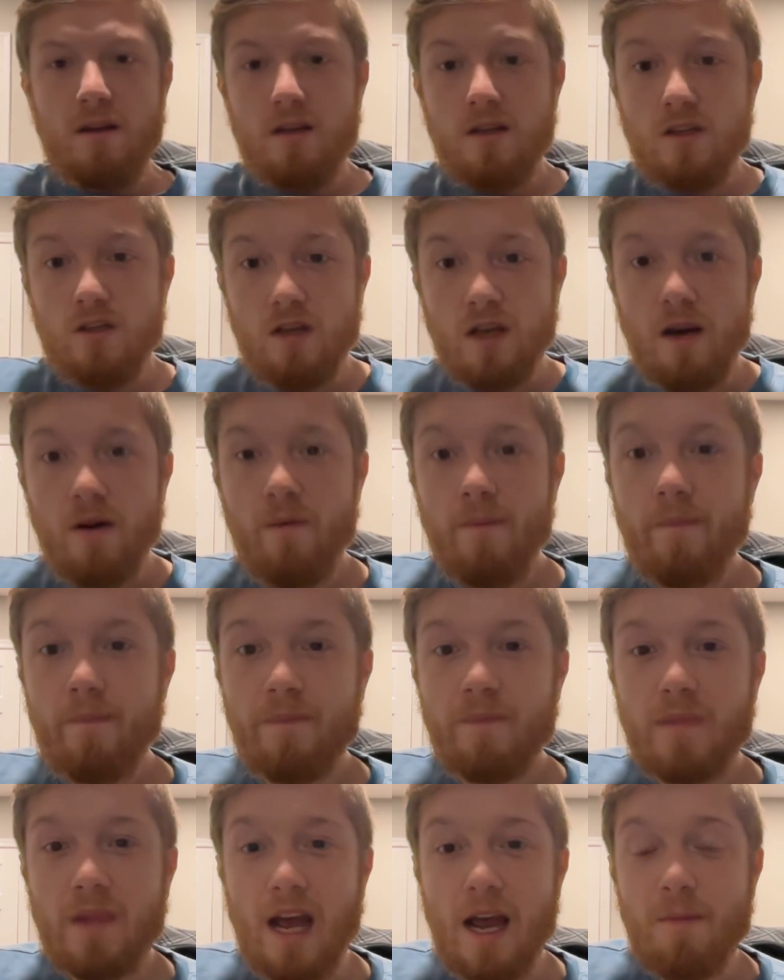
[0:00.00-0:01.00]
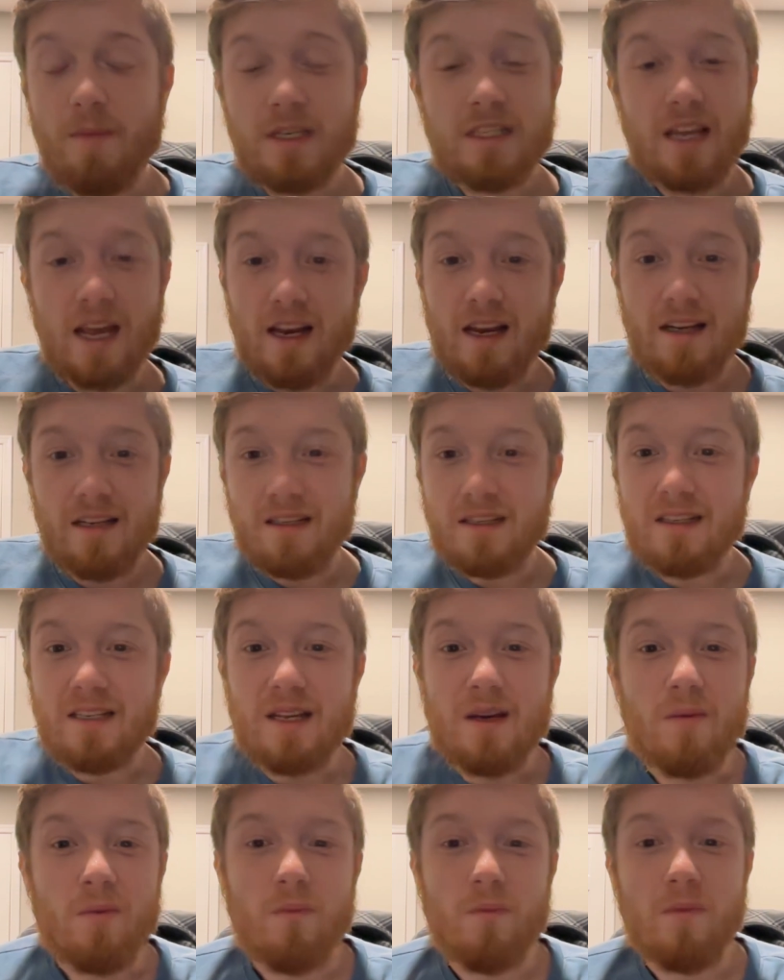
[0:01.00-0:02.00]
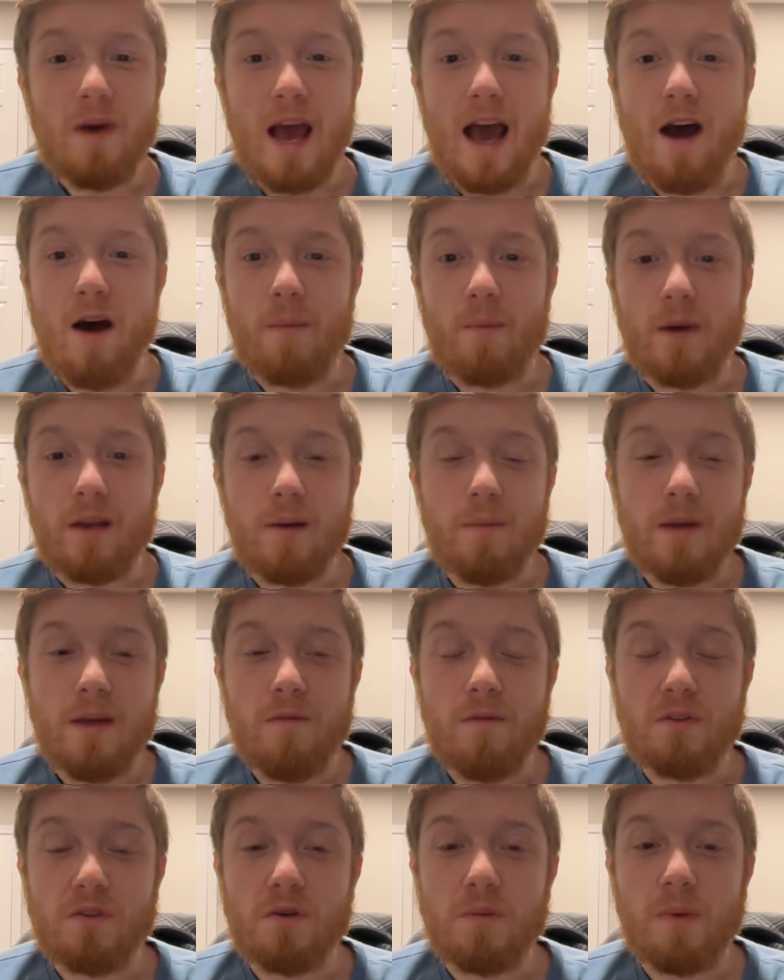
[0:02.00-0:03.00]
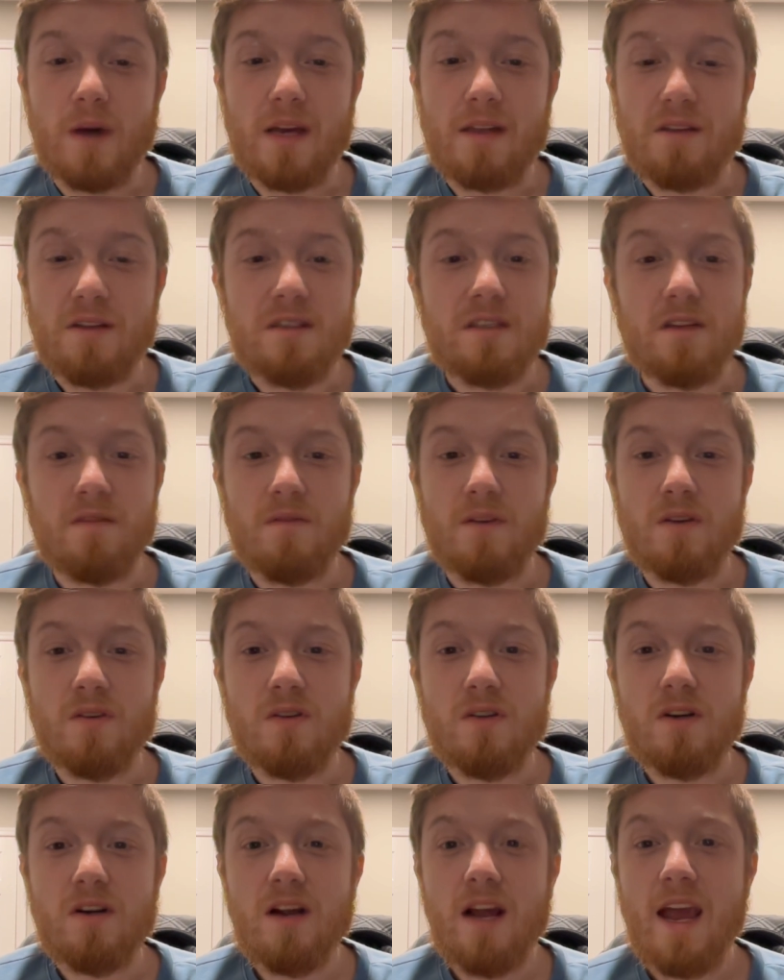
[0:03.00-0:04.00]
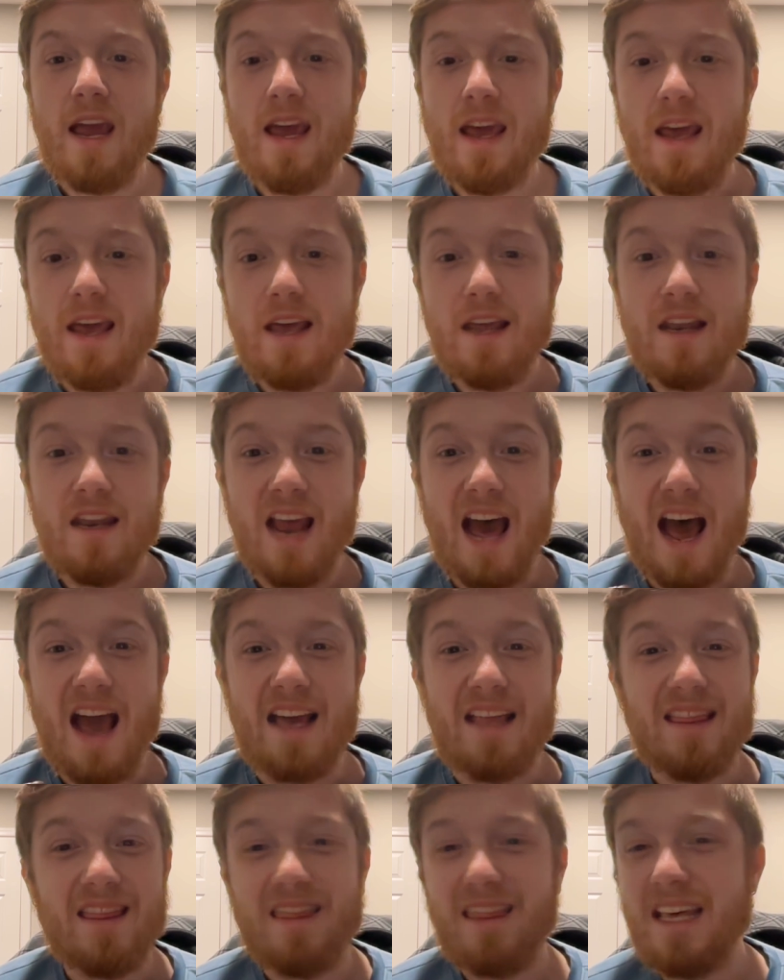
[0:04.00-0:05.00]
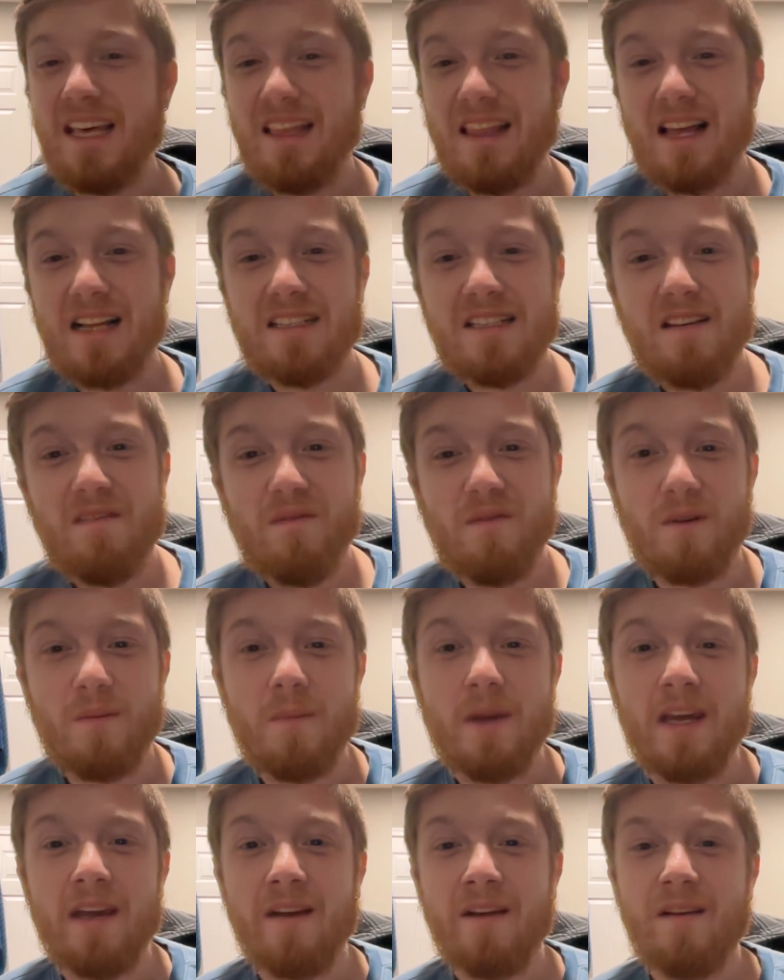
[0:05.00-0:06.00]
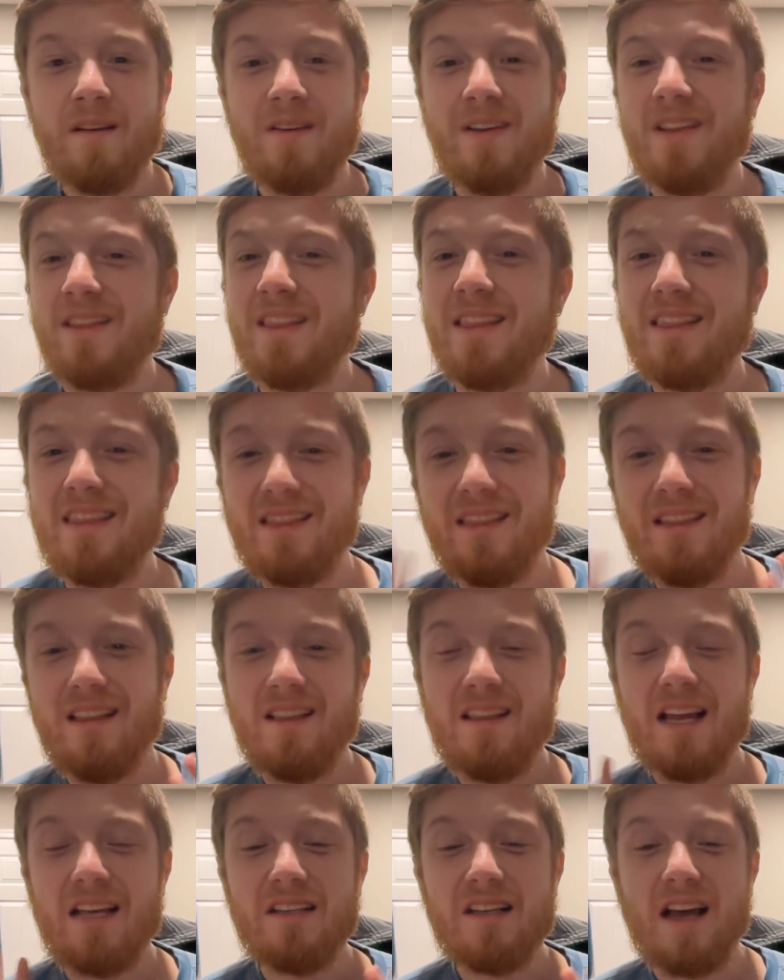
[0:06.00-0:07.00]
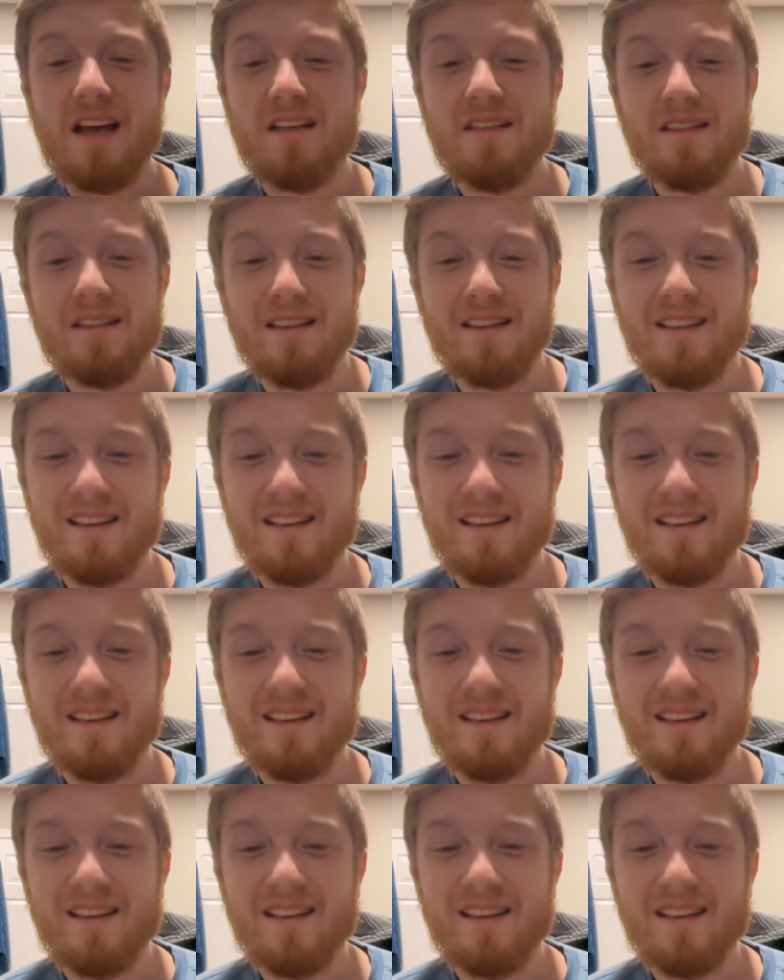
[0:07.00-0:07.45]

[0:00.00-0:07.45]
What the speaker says: So I'm excited to see how I'm going to be able to apply this in the future, and I think that's it for me. Thanks, guys.